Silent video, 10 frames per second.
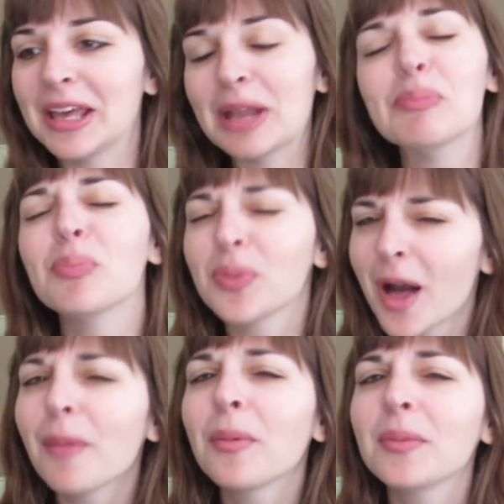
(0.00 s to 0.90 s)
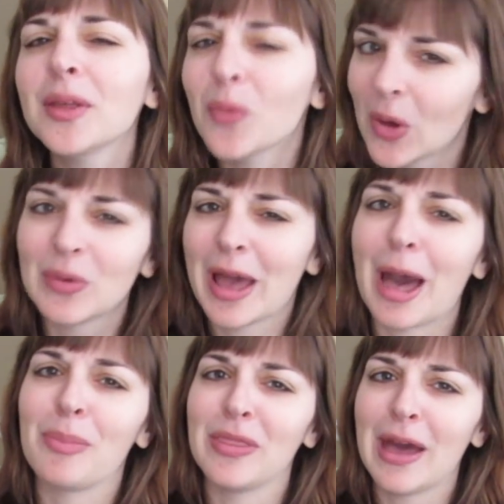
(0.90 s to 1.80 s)
It probably won't
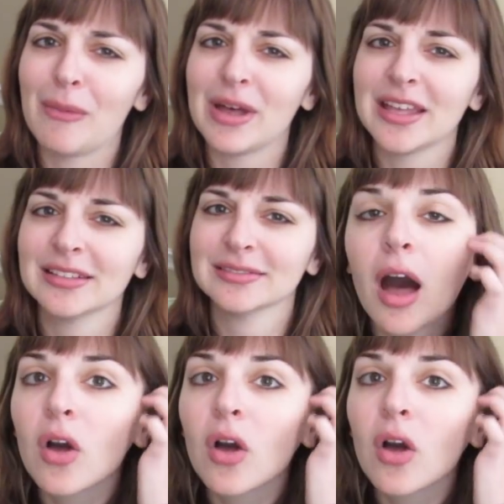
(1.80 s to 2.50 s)
happen that way.